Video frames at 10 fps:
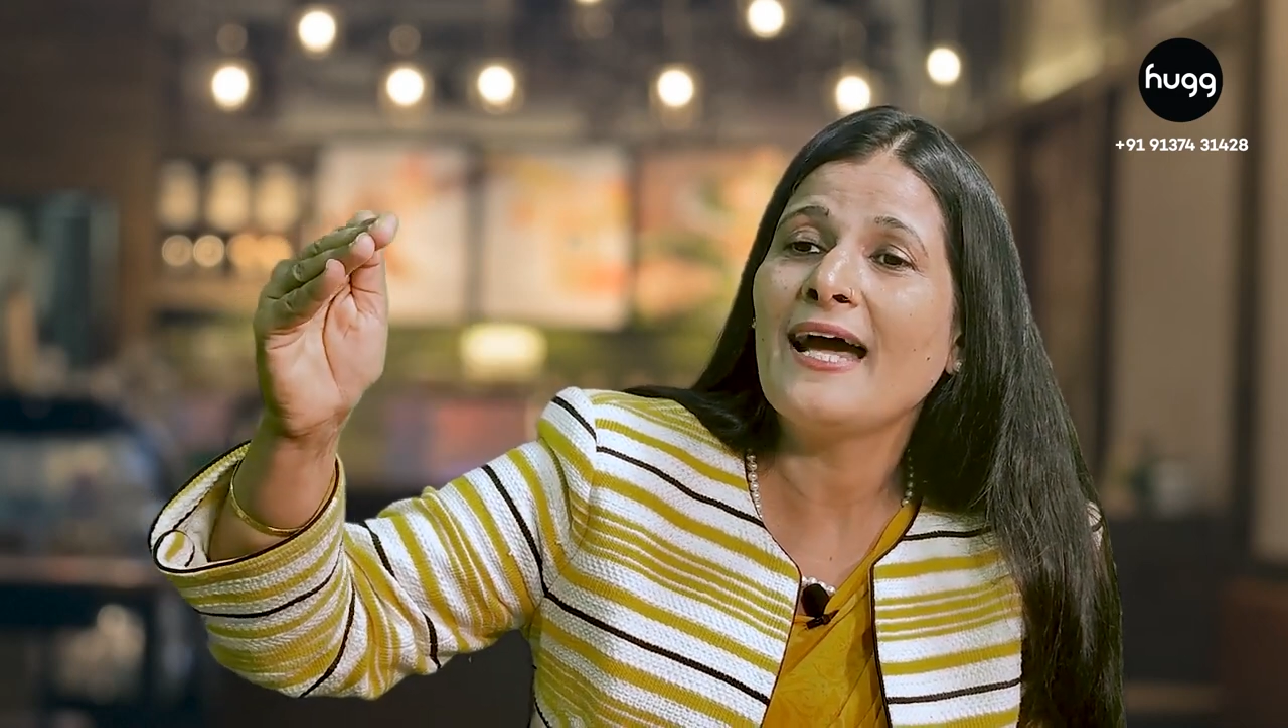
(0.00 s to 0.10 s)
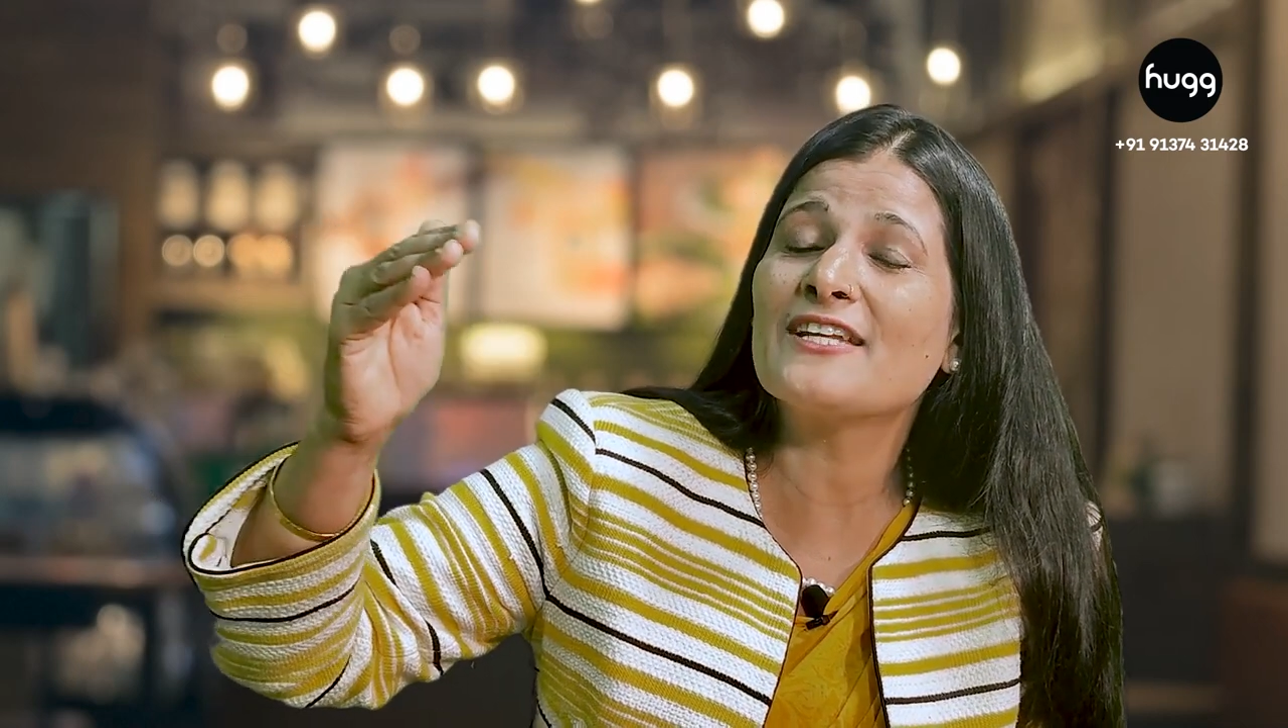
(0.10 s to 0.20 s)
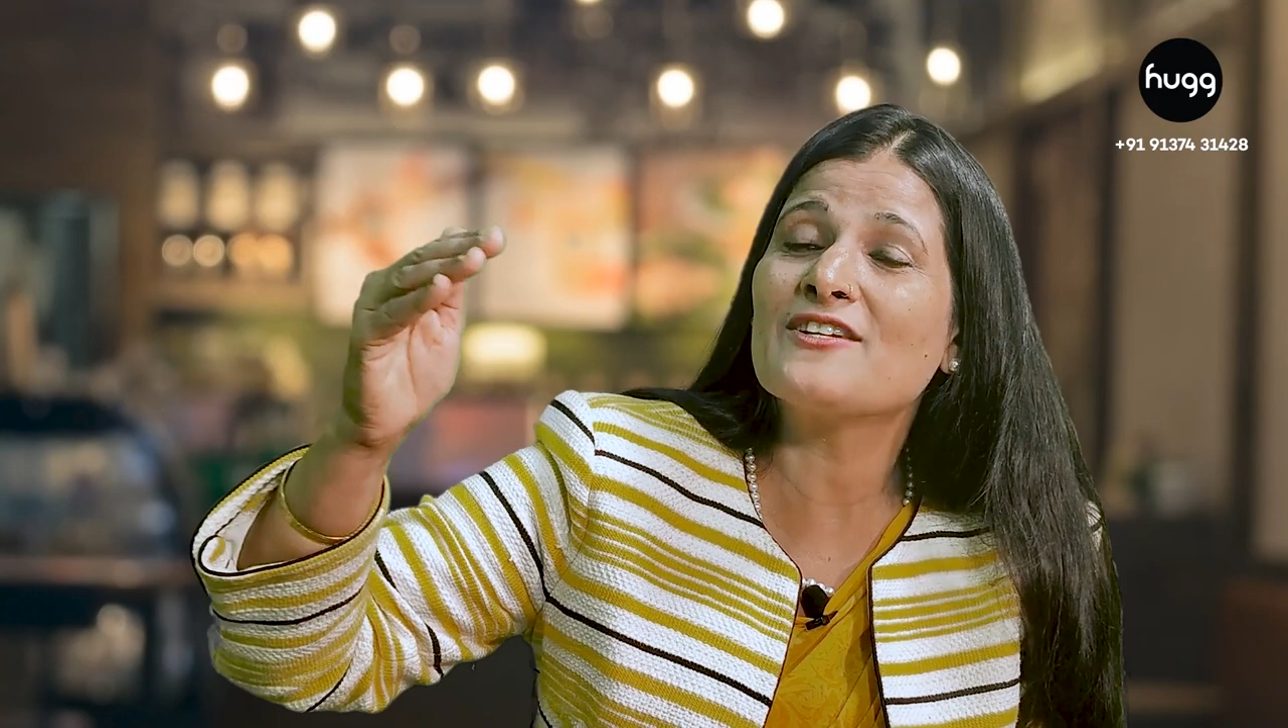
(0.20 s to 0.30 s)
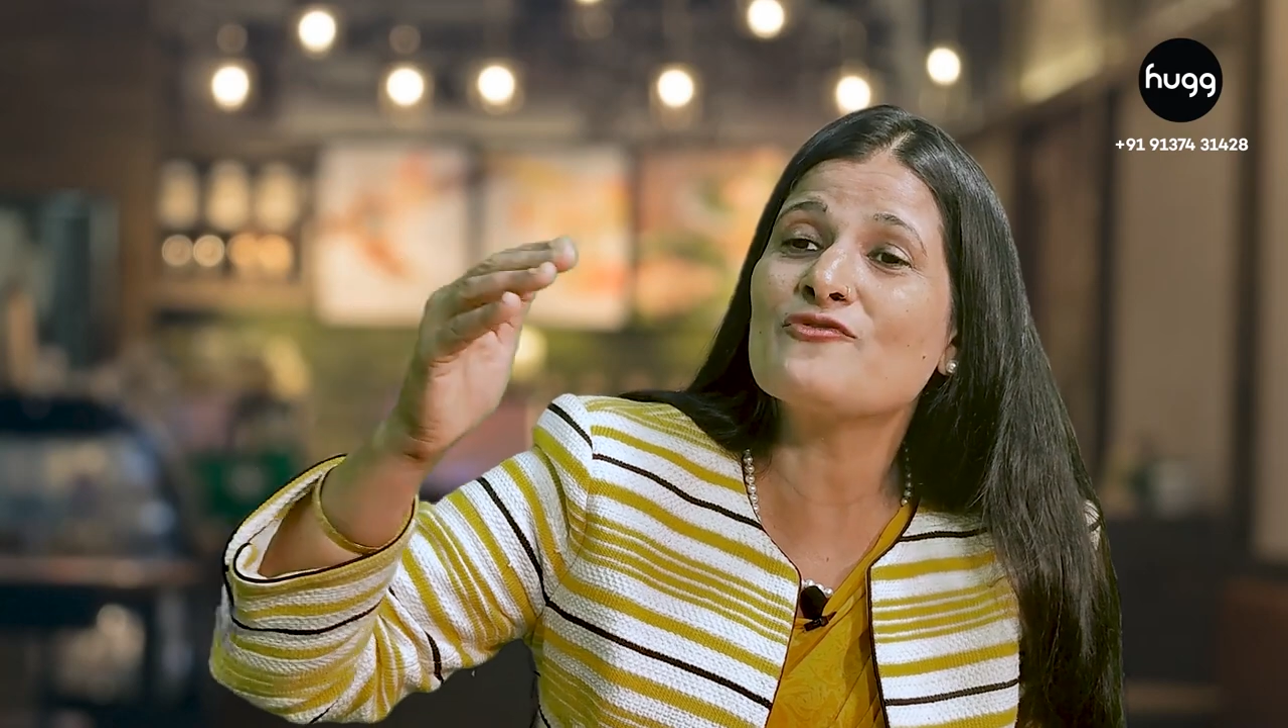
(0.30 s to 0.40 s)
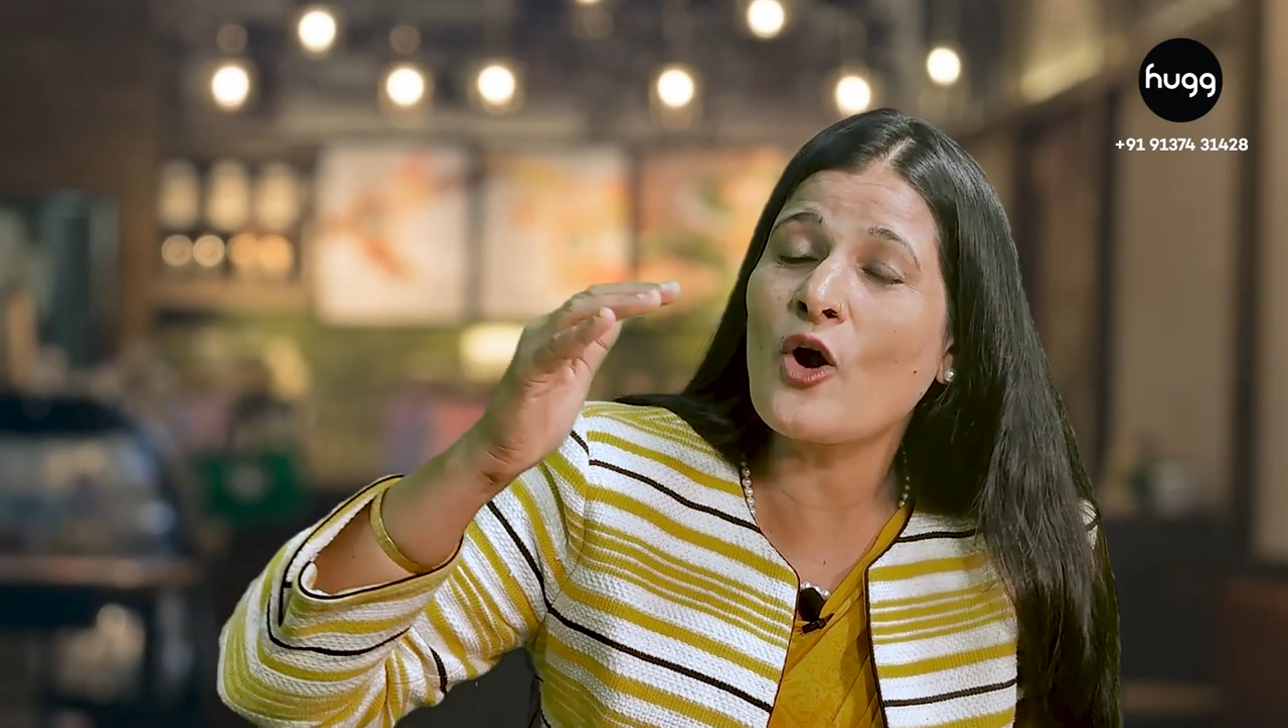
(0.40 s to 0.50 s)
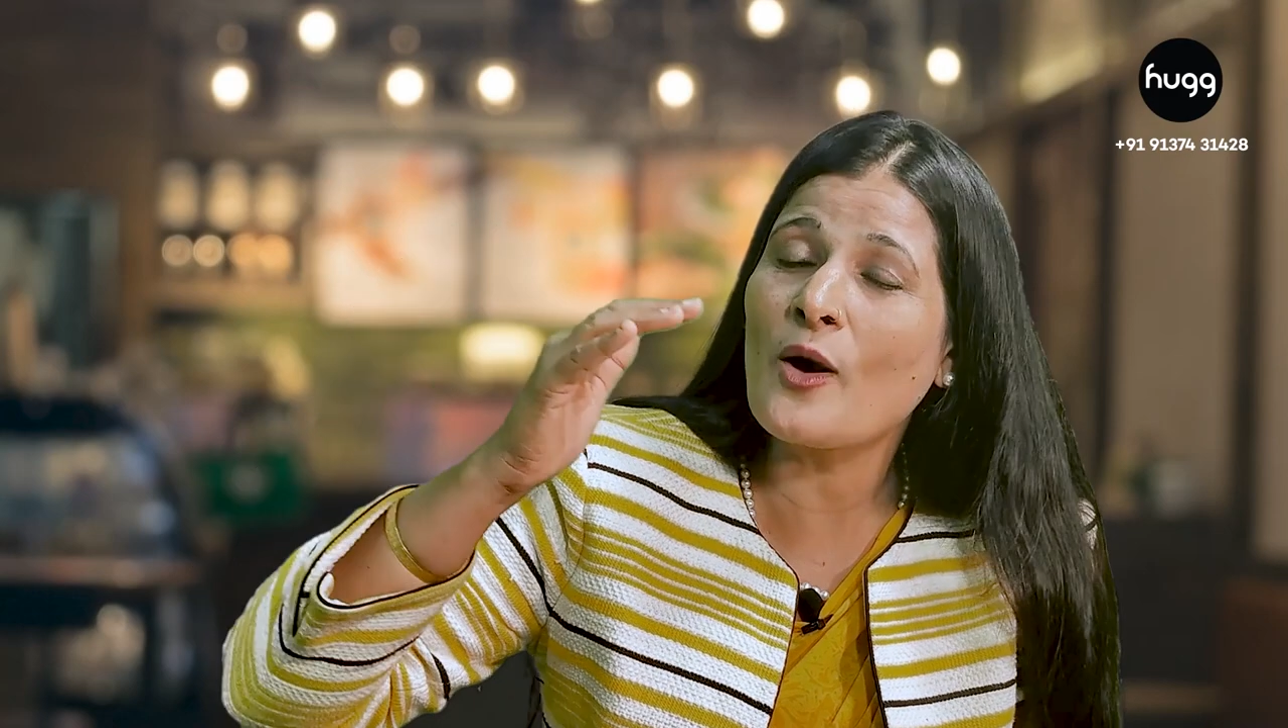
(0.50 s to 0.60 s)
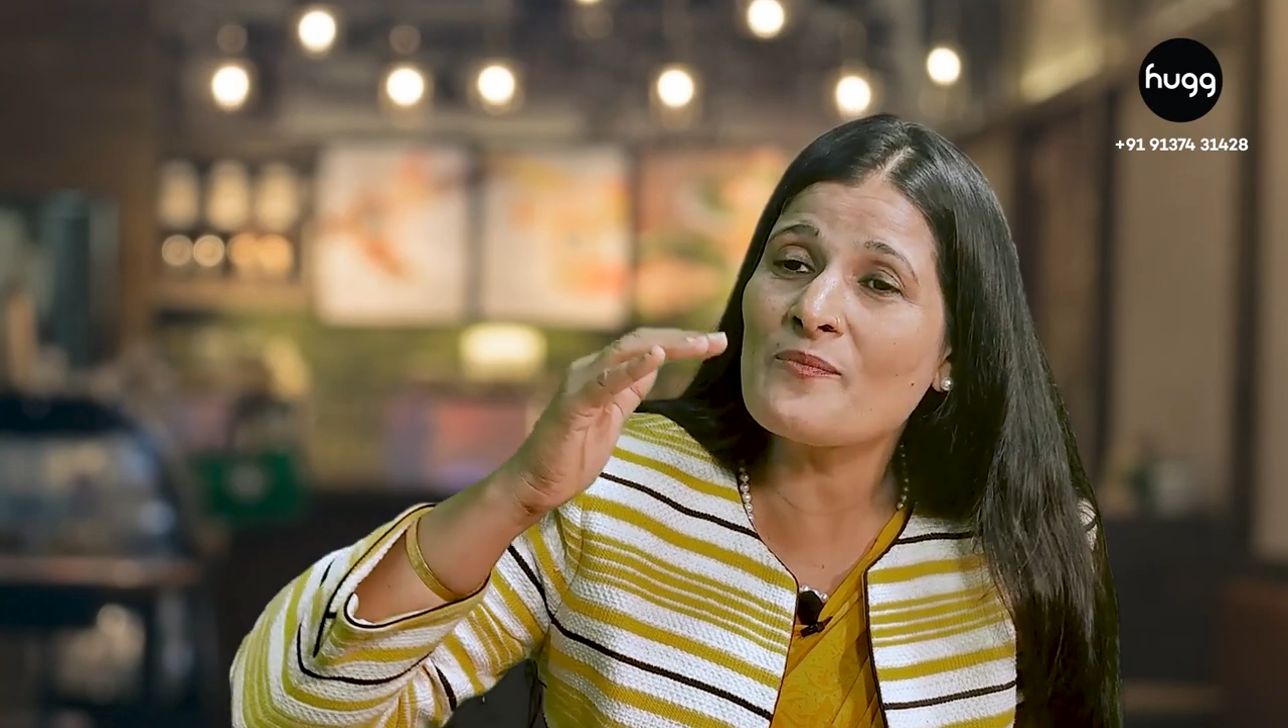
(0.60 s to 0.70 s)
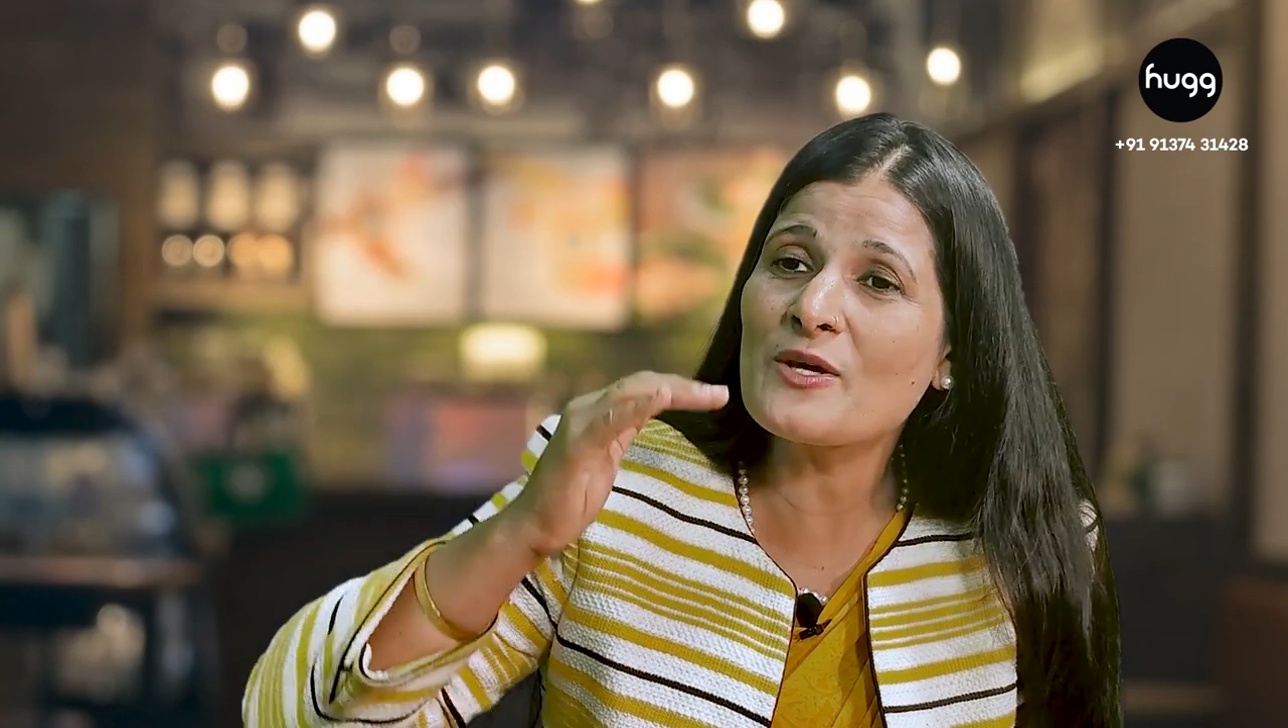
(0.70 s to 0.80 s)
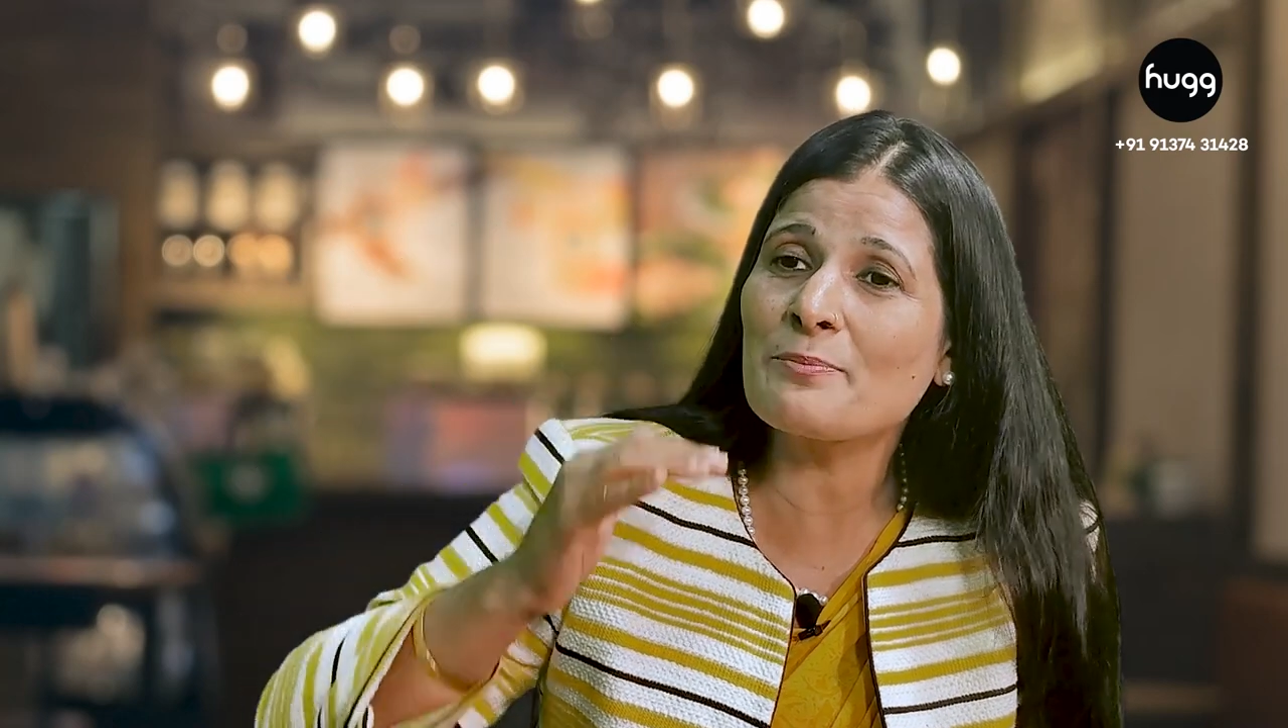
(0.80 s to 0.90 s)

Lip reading: And inform